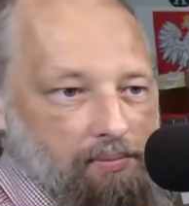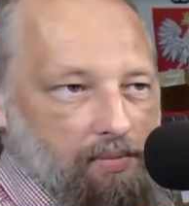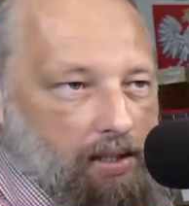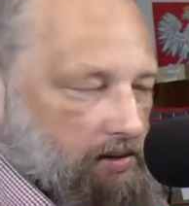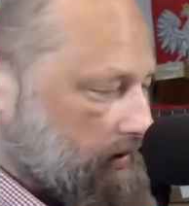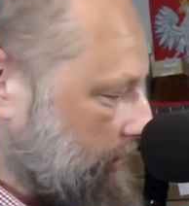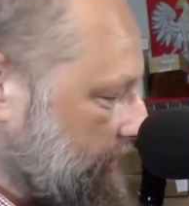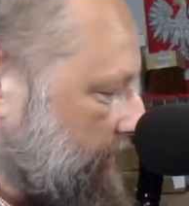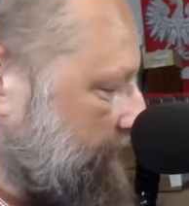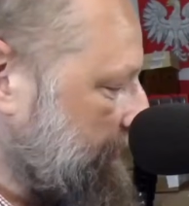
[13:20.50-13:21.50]
that's all I
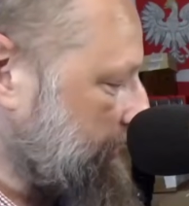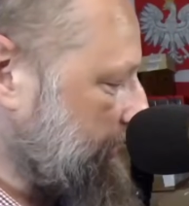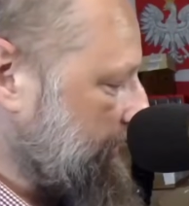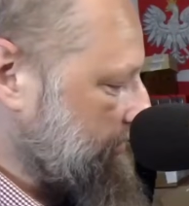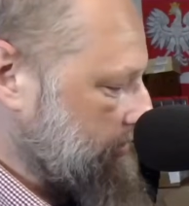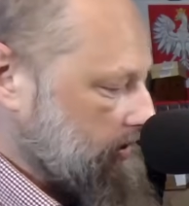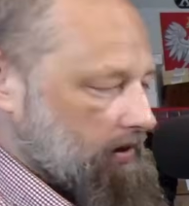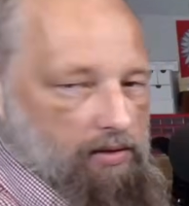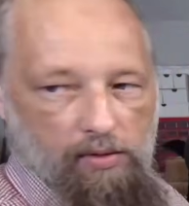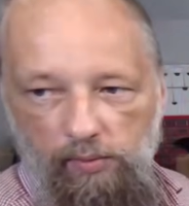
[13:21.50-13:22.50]
have for you guys
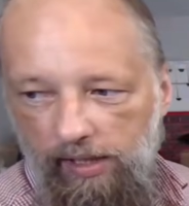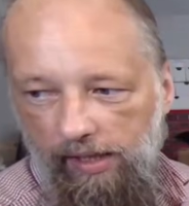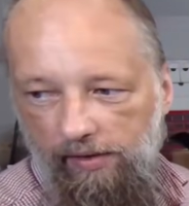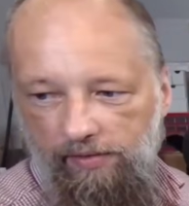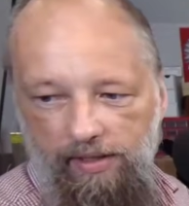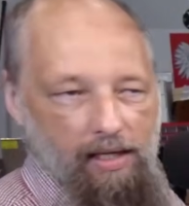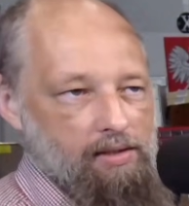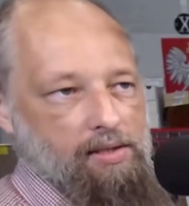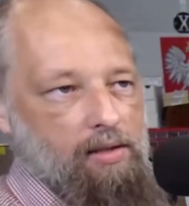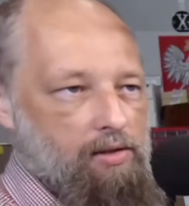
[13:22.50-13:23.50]
today. We have a
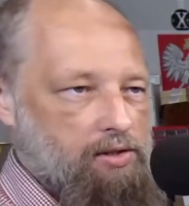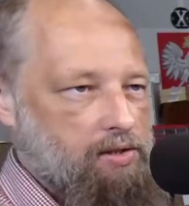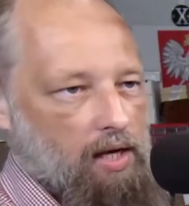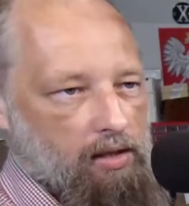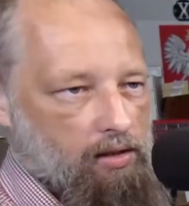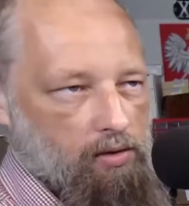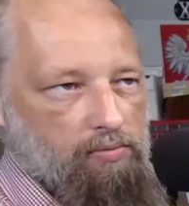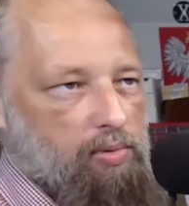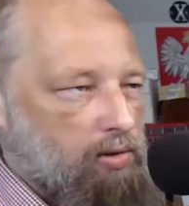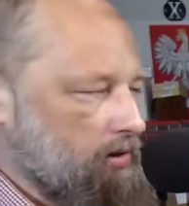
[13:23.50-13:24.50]
nice little stack
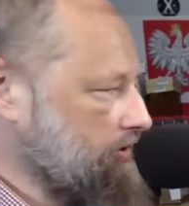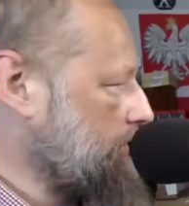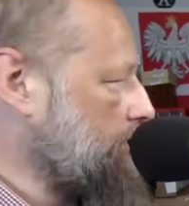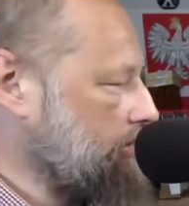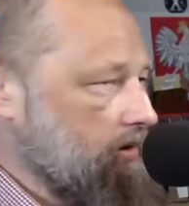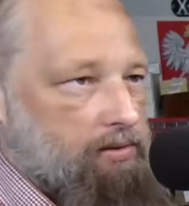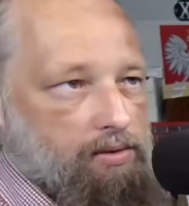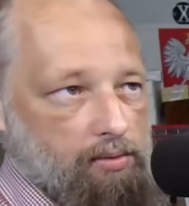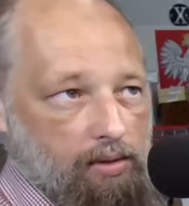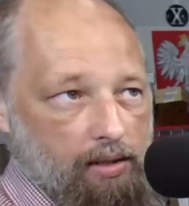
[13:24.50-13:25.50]
of boards I need
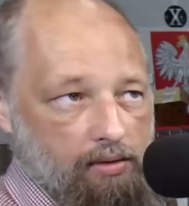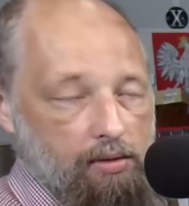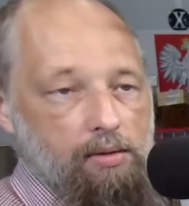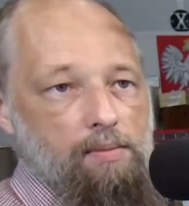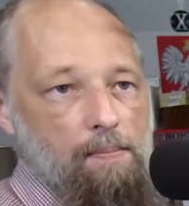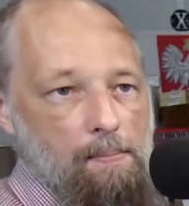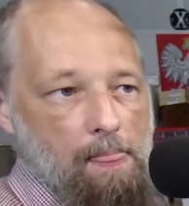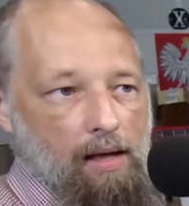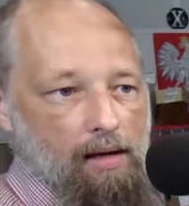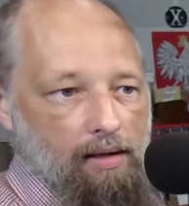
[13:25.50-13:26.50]
to get to.
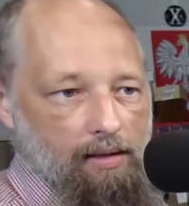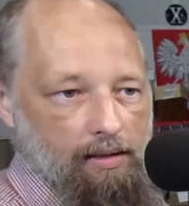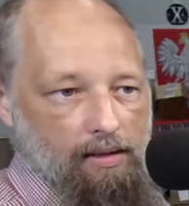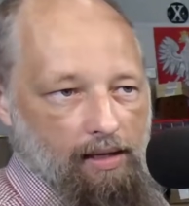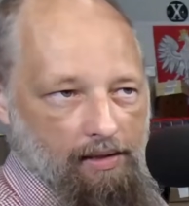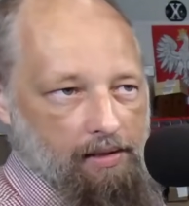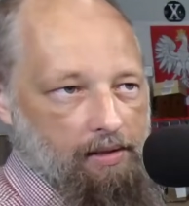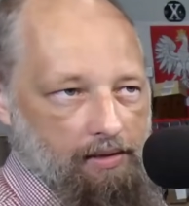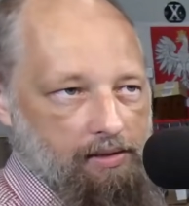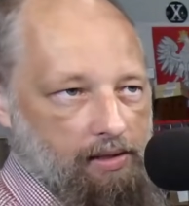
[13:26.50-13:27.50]
I had
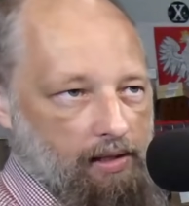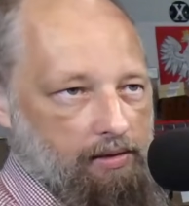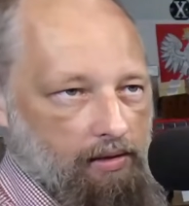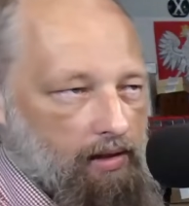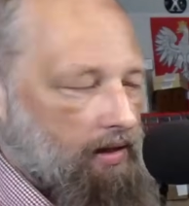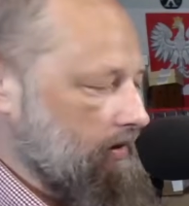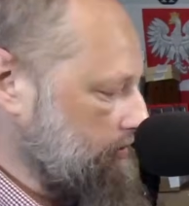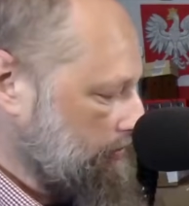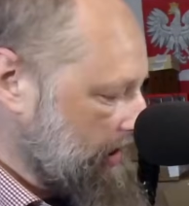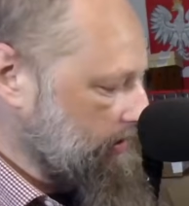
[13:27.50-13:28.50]
a slight delay,
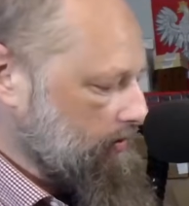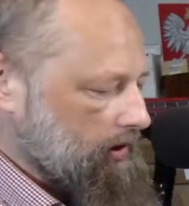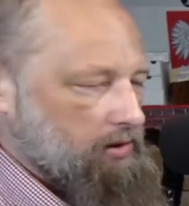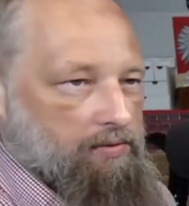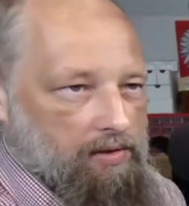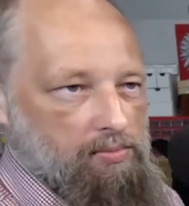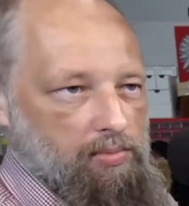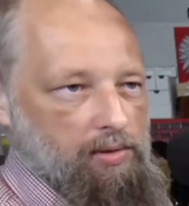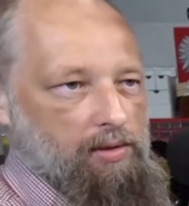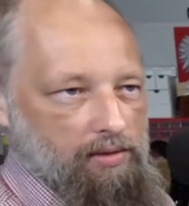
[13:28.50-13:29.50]
mainly because of this
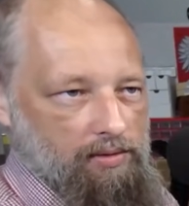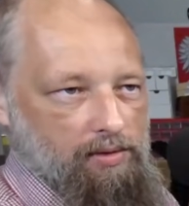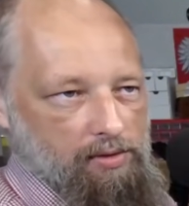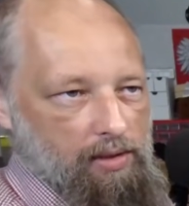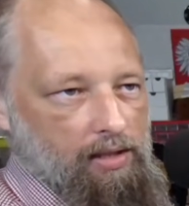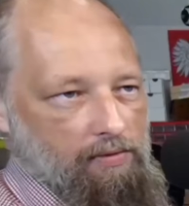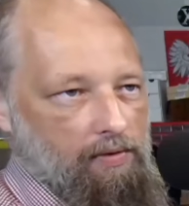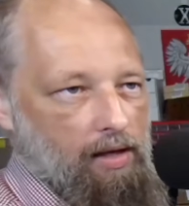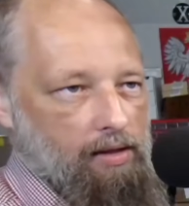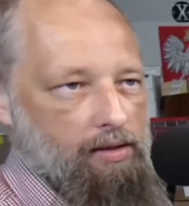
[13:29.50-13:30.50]
board, because we had a
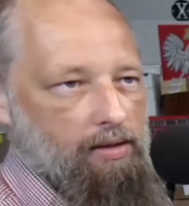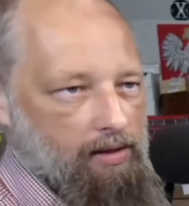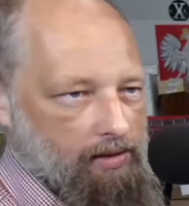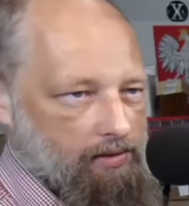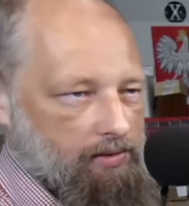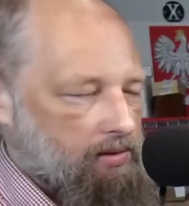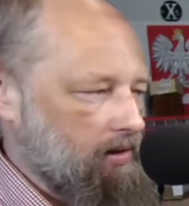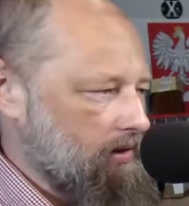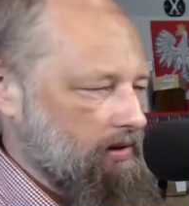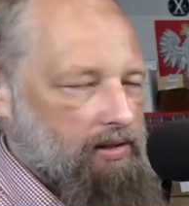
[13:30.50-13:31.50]
fire. I had to
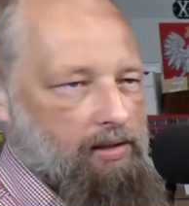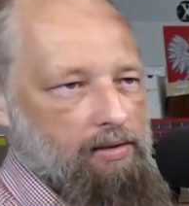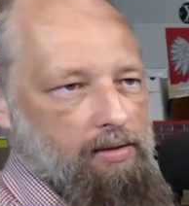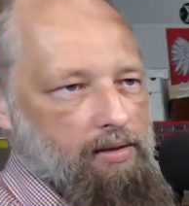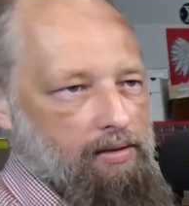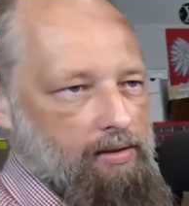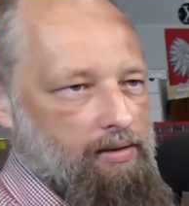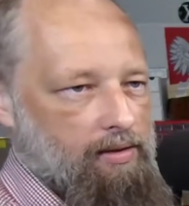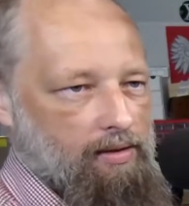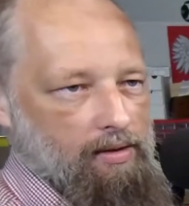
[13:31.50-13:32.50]
clean the heater
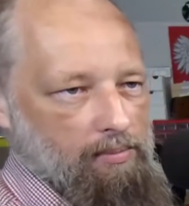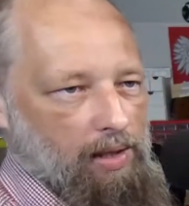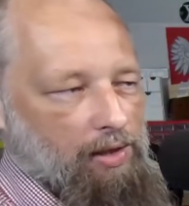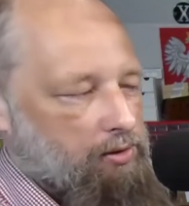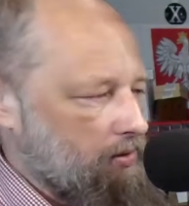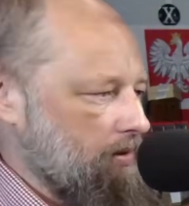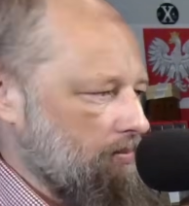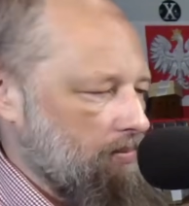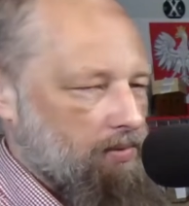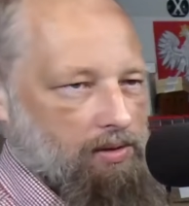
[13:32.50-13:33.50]
and make sure
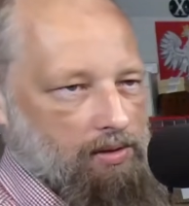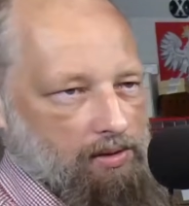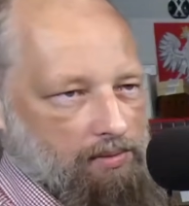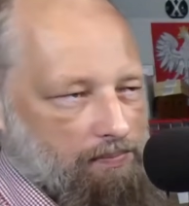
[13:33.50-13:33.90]
the